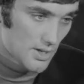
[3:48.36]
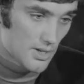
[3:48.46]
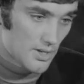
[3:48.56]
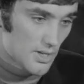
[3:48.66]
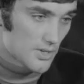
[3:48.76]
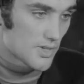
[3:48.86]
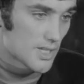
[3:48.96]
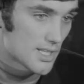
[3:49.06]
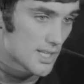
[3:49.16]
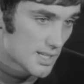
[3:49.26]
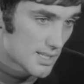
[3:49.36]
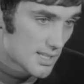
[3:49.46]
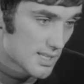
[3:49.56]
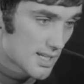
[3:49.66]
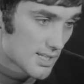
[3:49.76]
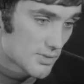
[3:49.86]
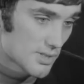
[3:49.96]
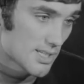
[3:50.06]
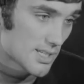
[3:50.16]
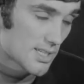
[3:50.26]
Not really. I don't
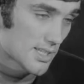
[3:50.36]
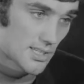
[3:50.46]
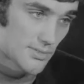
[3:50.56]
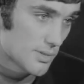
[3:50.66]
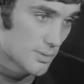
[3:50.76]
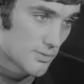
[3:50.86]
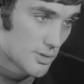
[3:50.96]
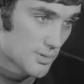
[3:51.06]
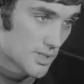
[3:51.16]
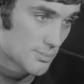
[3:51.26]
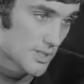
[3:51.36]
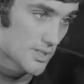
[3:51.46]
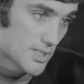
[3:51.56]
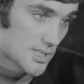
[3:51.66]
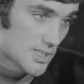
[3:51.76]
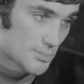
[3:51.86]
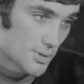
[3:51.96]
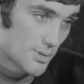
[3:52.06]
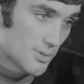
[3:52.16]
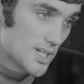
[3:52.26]
let anything interfere with football because it's
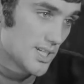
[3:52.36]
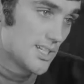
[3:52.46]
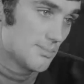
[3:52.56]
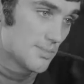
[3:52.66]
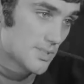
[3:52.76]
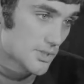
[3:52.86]
put me where I am.